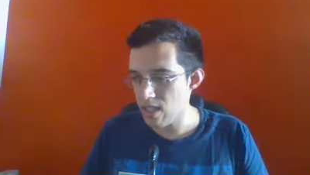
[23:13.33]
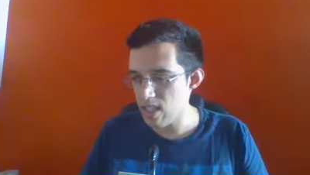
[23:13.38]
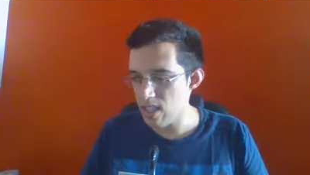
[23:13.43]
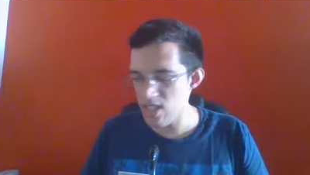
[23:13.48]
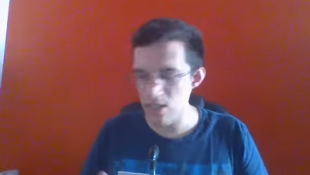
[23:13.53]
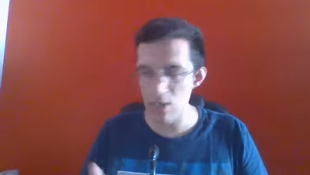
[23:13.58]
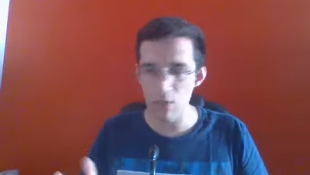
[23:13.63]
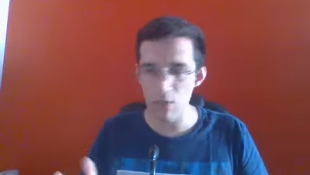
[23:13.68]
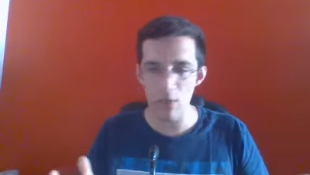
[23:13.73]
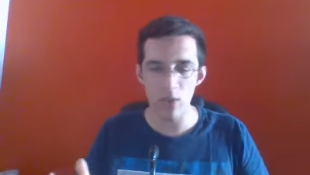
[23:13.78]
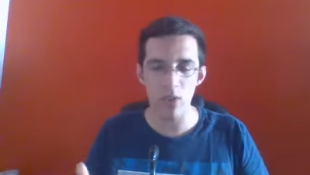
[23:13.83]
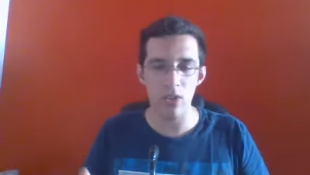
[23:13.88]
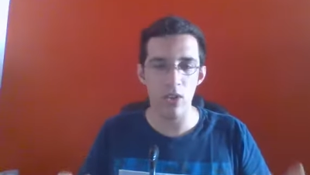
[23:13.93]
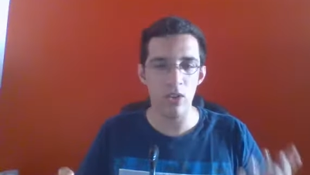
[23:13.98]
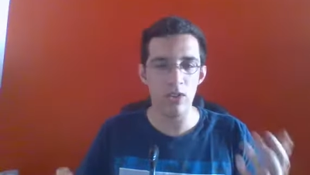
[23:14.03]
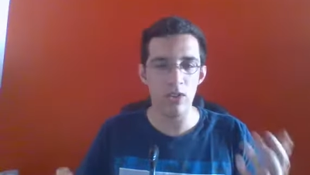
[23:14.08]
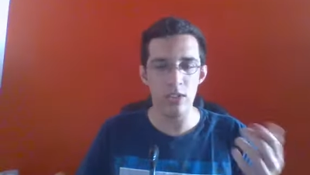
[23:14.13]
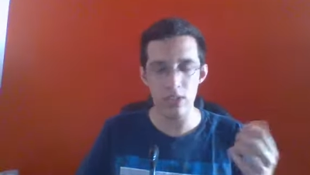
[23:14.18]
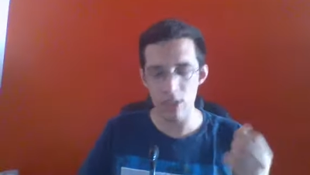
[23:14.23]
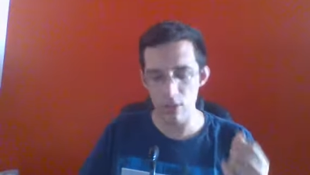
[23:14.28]
It's not for
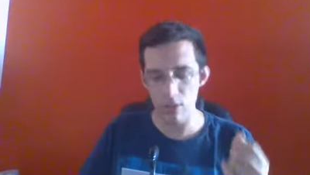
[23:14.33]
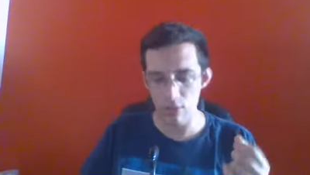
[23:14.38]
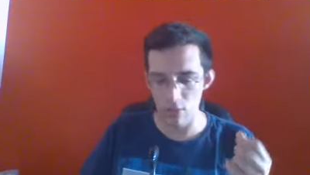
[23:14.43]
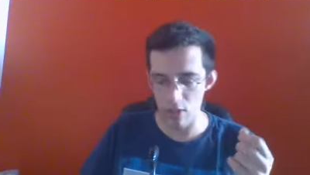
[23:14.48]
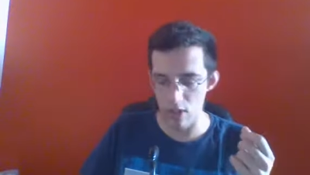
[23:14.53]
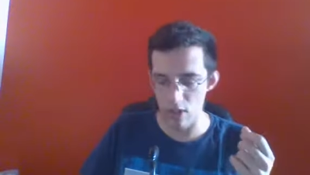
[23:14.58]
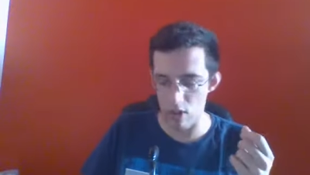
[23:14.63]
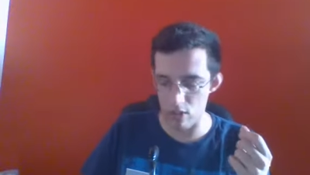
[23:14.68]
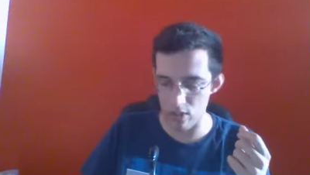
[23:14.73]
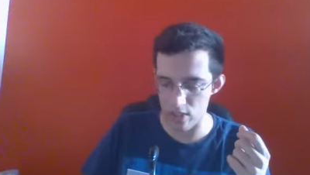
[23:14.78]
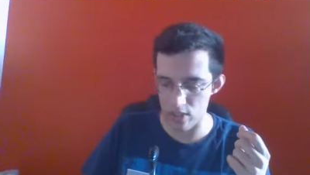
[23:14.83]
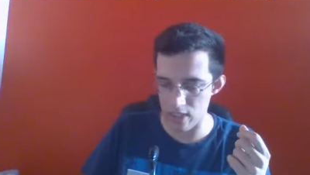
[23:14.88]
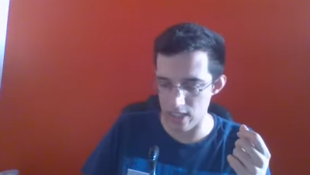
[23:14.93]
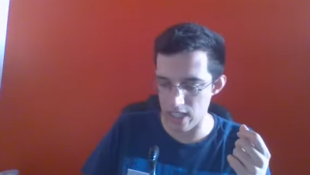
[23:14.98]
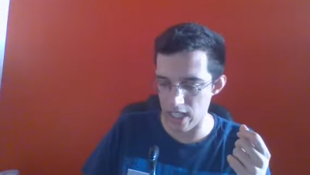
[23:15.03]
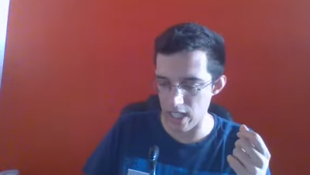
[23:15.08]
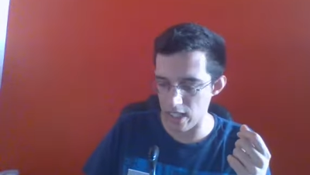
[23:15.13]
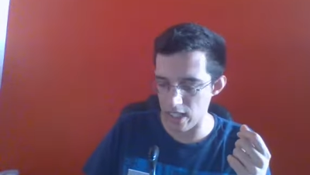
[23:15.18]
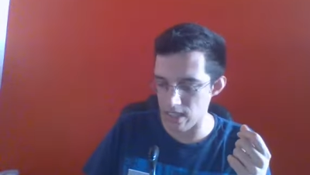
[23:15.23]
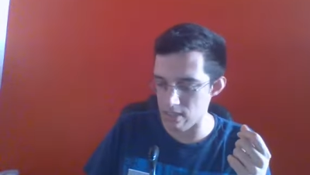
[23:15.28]
it's not Forgotten
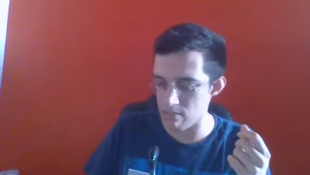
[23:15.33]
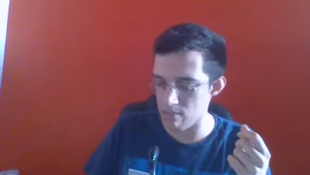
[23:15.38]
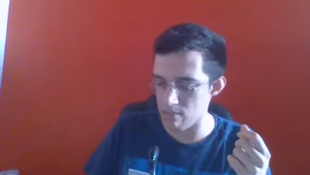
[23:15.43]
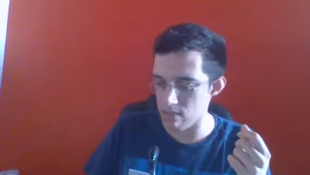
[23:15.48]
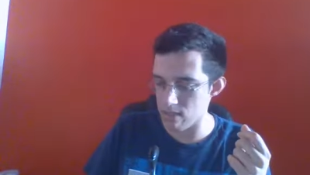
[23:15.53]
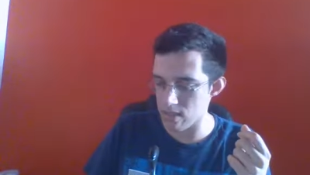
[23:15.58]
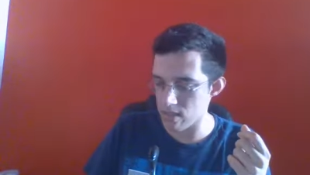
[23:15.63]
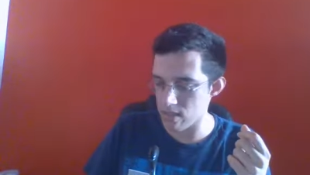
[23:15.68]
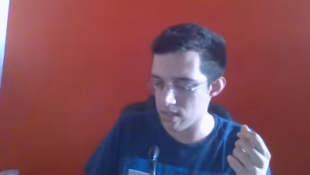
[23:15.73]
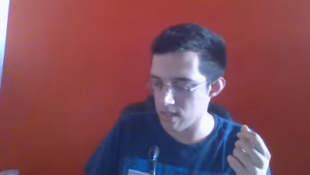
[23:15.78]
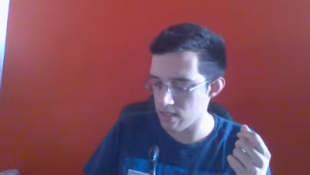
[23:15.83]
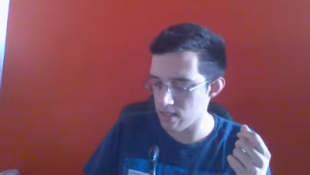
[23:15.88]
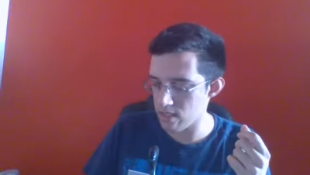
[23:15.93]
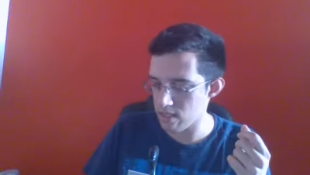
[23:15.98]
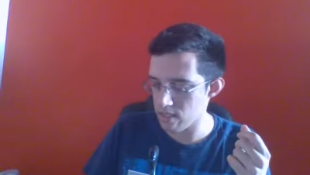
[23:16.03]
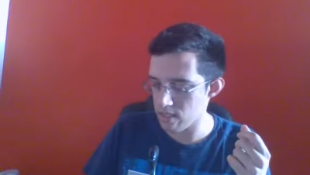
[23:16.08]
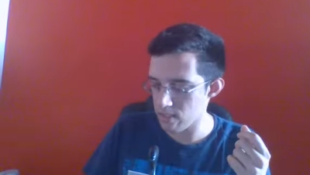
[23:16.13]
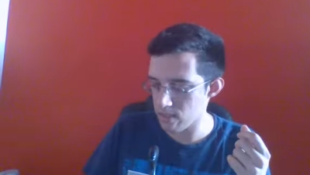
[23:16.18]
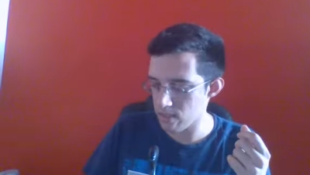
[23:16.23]
Kingdom. It's